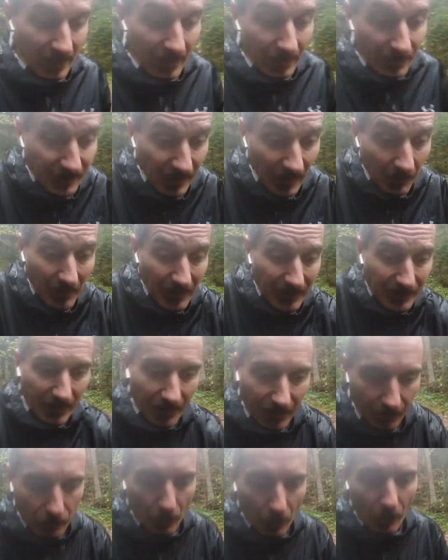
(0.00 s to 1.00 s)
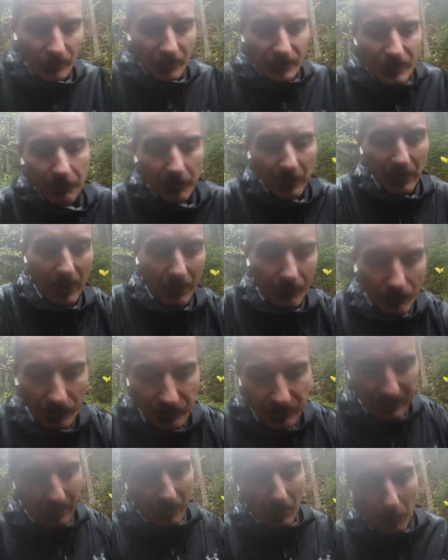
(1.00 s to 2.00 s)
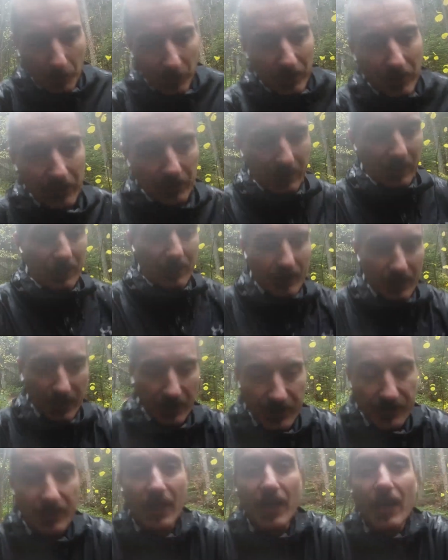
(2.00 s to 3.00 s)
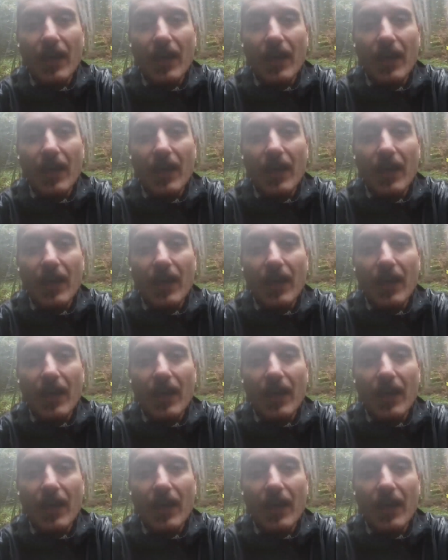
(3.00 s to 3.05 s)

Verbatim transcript: CBT, cognitive behavioral therapy techniques,